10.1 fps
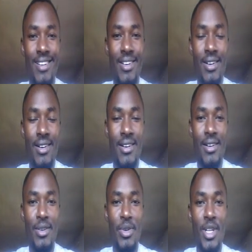
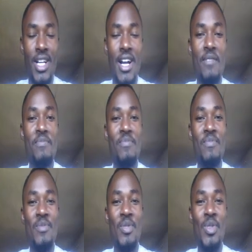Welcome
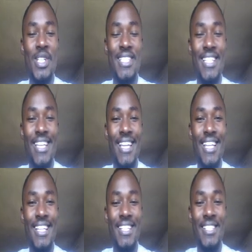once again.